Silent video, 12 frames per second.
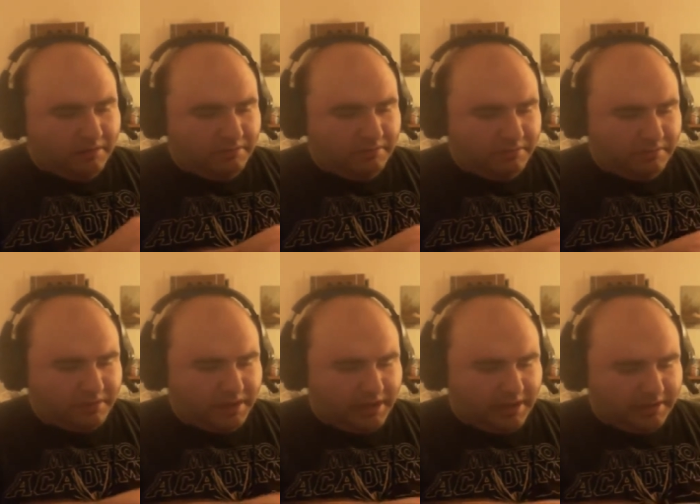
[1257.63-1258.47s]
Oh,
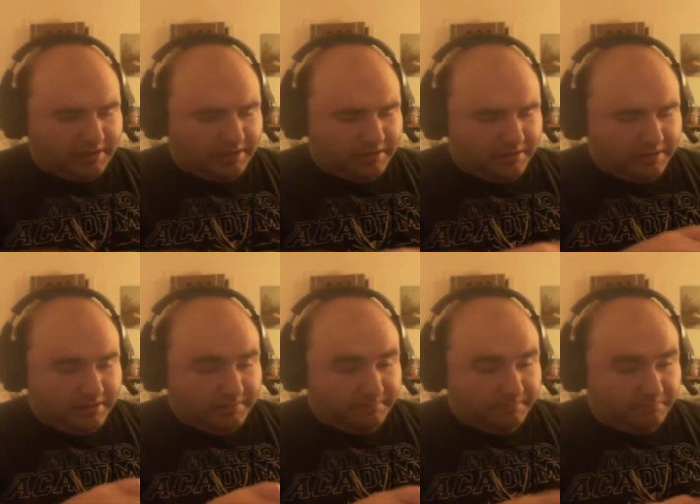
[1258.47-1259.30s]
okay.
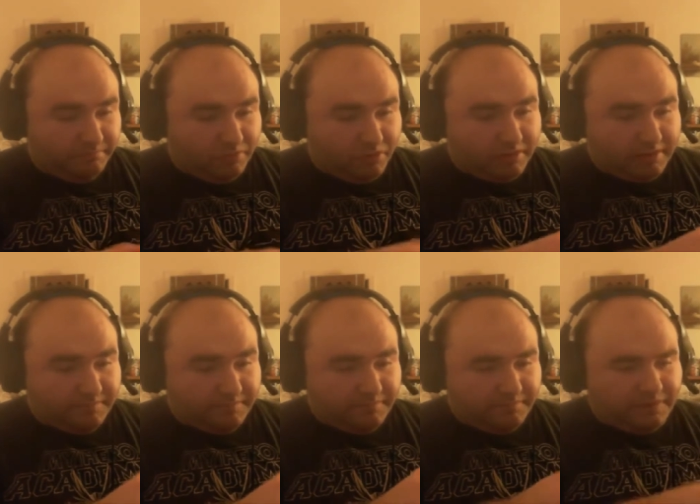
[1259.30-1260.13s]

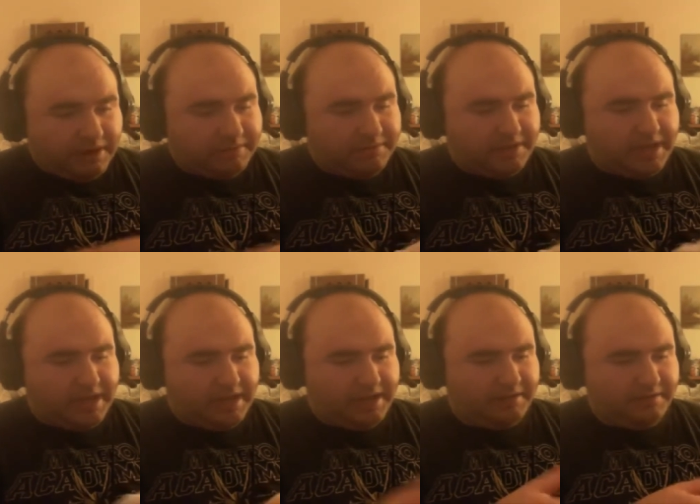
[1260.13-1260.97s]
More of Family
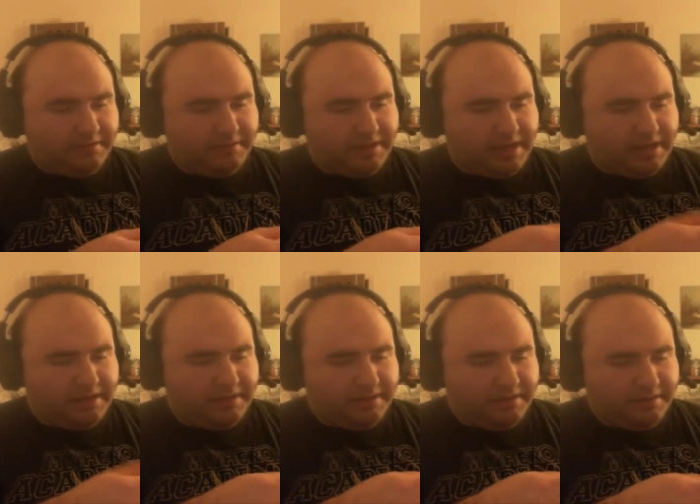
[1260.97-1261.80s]
Guy.
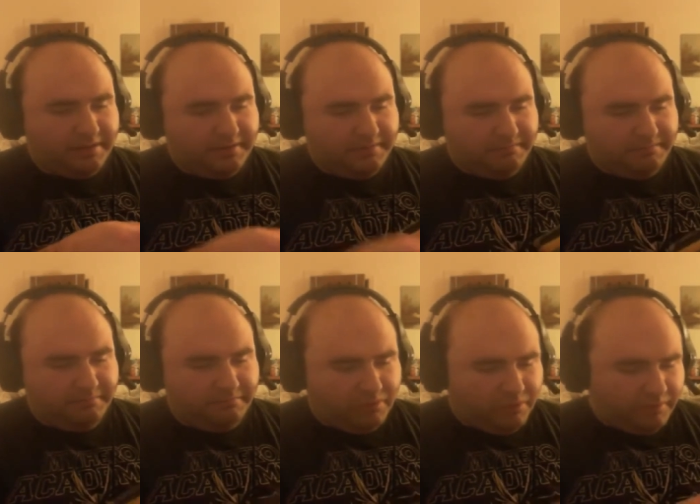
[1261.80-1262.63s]
Okay.
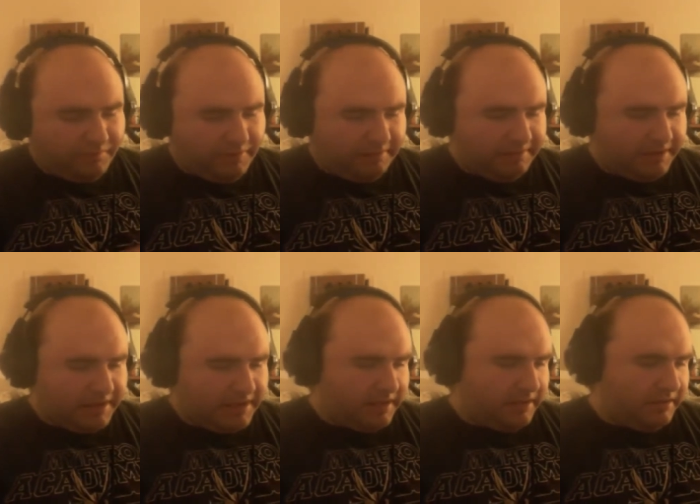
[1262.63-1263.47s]
More
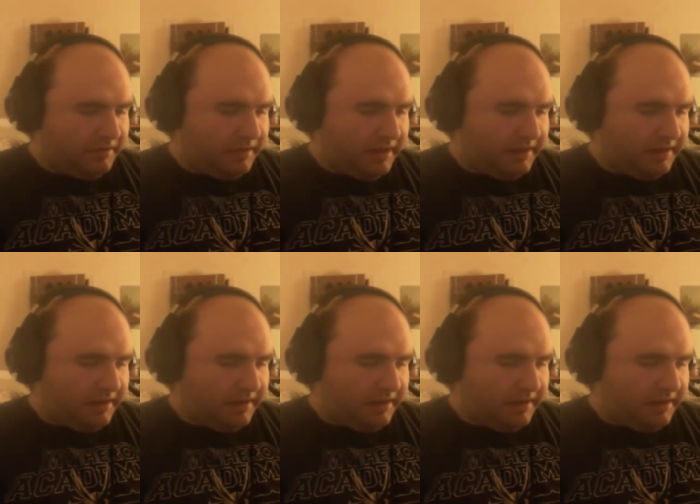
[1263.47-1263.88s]
Family Guy?